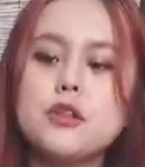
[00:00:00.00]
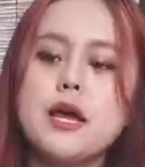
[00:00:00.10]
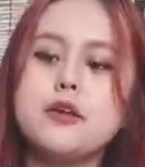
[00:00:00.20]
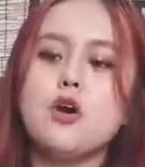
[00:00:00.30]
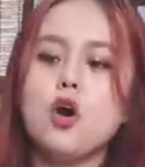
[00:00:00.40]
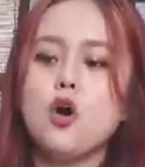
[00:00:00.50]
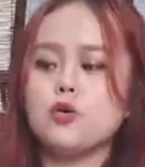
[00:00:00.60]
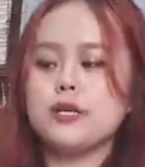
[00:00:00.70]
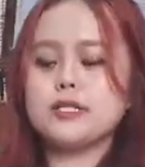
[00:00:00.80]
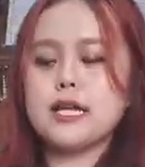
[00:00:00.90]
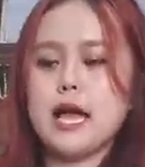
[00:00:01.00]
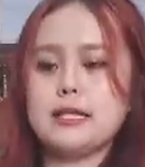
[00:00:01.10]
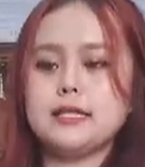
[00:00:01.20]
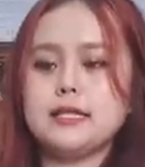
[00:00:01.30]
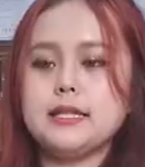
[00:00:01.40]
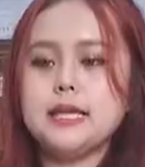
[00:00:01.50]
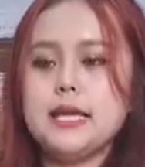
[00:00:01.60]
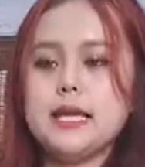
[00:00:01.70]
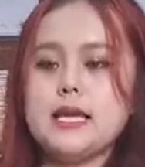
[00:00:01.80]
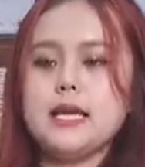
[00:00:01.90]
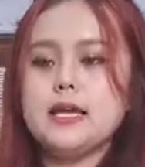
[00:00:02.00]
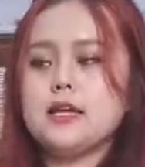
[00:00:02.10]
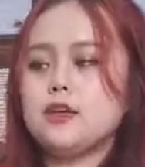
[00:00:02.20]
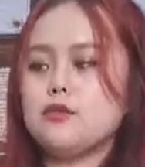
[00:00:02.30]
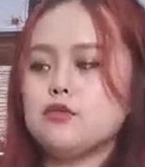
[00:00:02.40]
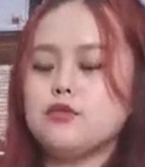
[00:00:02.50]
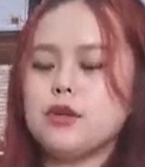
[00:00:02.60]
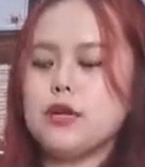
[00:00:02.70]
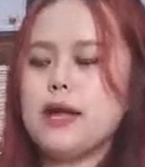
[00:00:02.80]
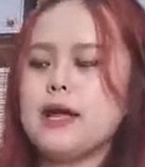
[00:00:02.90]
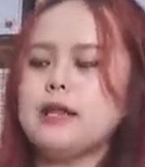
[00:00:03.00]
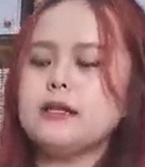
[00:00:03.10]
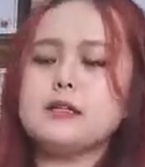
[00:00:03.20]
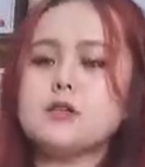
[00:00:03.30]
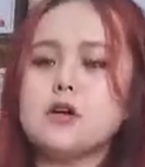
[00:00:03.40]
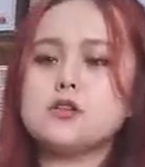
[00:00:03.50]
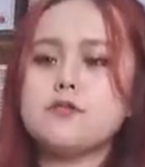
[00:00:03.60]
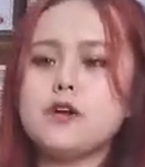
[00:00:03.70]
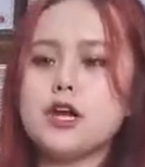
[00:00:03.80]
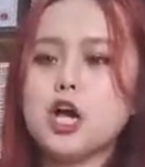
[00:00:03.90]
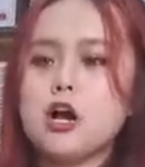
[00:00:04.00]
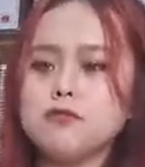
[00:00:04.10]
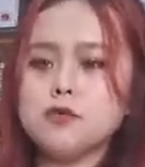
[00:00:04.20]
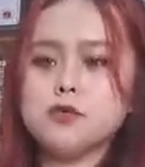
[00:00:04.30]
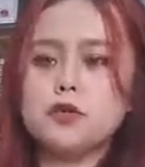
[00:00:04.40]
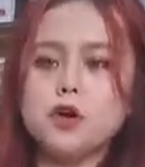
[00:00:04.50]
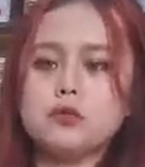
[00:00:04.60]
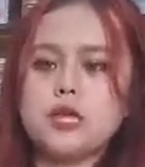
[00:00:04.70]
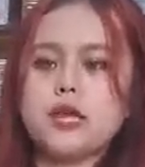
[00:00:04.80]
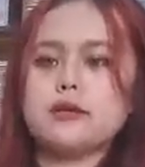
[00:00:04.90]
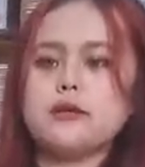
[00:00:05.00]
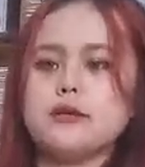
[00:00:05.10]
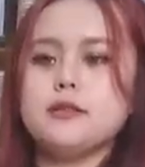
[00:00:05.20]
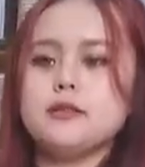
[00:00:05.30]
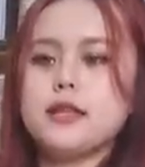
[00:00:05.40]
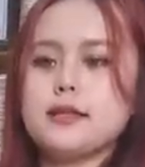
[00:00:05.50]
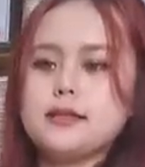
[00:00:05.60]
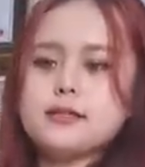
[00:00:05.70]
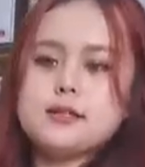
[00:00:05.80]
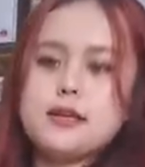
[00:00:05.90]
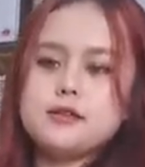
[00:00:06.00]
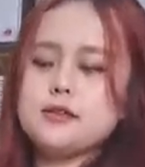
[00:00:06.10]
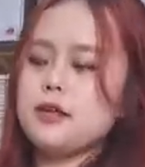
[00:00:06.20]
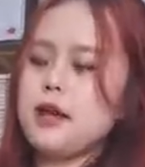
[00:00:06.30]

that you're holding tightly. You and it's also very comfortable holding like this. You